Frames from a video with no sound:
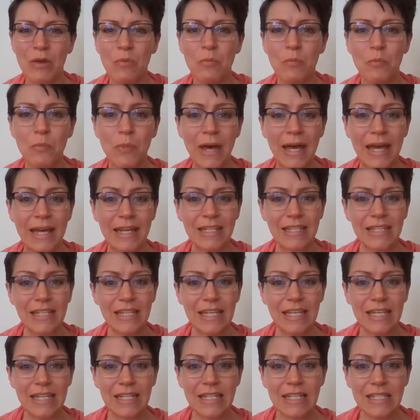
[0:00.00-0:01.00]
But
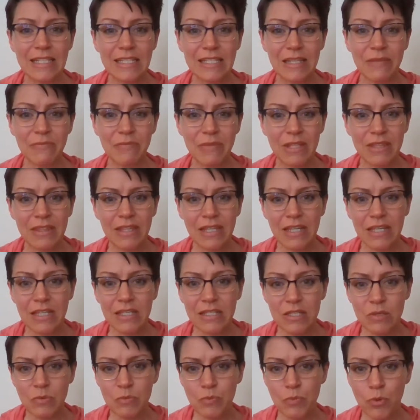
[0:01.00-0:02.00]
it is something that
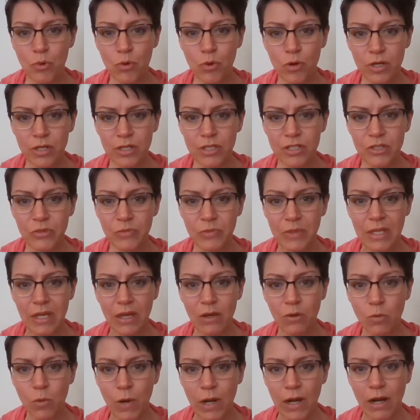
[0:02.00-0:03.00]
is important to be
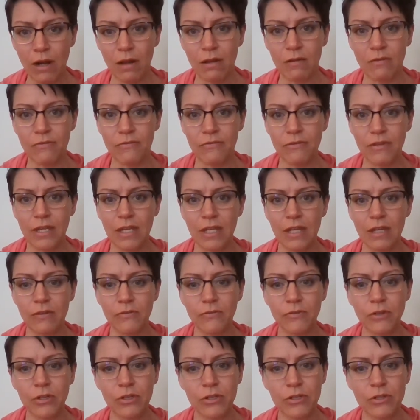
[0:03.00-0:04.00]
aware of
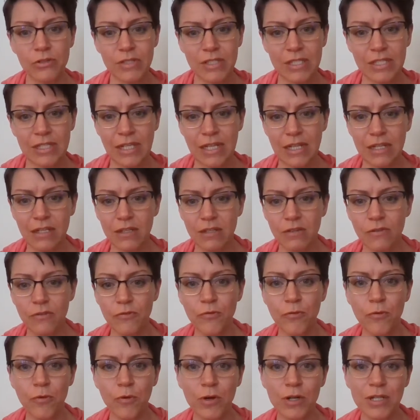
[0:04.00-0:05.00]
if you're using it
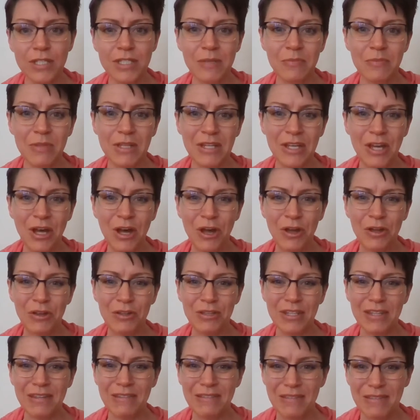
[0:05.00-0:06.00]
for something
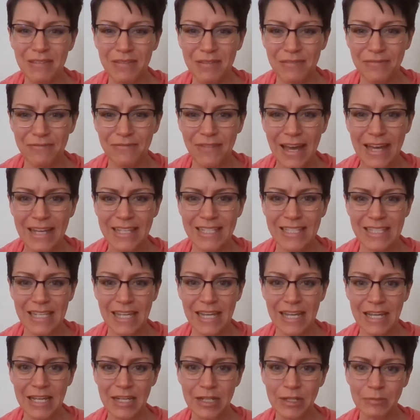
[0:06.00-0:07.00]
called Fast
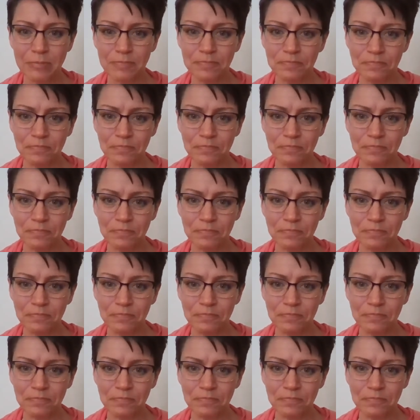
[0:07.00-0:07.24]
Aid.